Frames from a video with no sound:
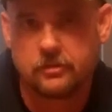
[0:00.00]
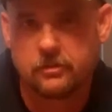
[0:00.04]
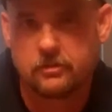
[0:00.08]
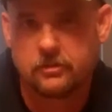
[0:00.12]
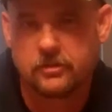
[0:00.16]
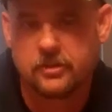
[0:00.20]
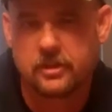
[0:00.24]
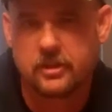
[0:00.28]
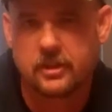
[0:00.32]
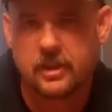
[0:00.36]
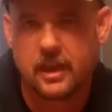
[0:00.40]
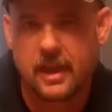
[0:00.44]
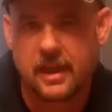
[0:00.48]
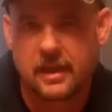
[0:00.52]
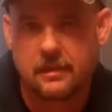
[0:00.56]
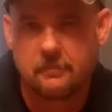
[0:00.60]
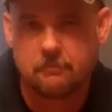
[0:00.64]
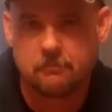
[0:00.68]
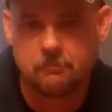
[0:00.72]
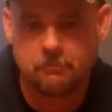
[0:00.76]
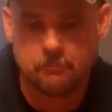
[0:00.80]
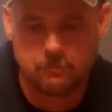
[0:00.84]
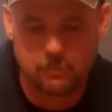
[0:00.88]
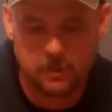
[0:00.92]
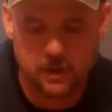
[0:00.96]
You get
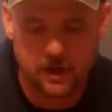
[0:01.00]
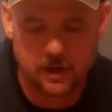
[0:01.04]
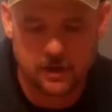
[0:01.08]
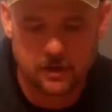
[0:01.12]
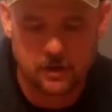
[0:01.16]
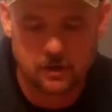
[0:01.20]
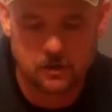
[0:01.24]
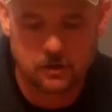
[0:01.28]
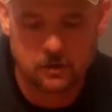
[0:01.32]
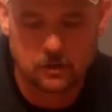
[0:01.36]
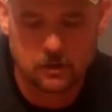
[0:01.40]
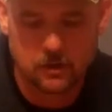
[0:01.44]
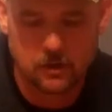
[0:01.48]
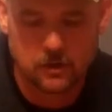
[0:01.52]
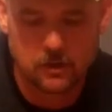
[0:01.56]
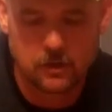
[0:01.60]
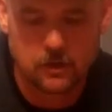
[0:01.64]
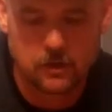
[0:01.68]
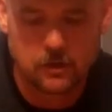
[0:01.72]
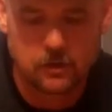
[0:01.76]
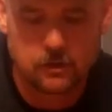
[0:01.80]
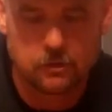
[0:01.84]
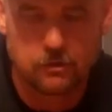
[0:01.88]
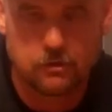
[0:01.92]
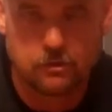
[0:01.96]
a better
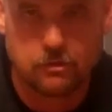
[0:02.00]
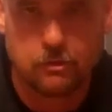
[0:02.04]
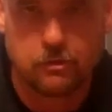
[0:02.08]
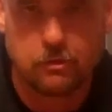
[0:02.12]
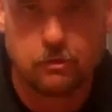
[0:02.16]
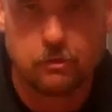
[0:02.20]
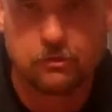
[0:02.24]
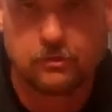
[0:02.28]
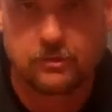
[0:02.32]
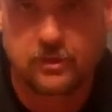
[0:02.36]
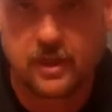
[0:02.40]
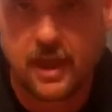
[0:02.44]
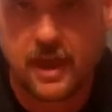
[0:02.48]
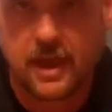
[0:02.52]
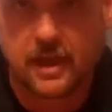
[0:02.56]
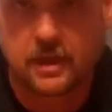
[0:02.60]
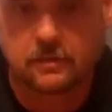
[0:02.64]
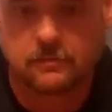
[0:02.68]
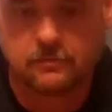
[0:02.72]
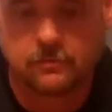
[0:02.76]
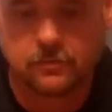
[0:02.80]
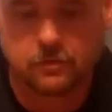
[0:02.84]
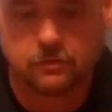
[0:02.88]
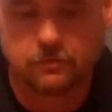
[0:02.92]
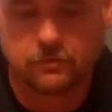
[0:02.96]
use out
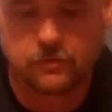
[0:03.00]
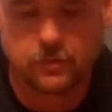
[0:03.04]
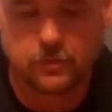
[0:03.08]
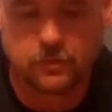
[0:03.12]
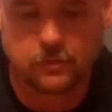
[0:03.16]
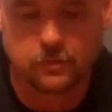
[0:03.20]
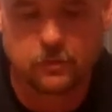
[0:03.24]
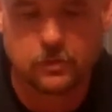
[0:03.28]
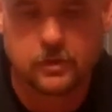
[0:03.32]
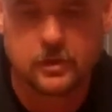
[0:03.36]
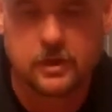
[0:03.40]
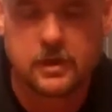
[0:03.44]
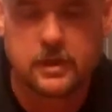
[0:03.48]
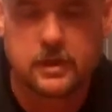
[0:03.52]
of your fuel,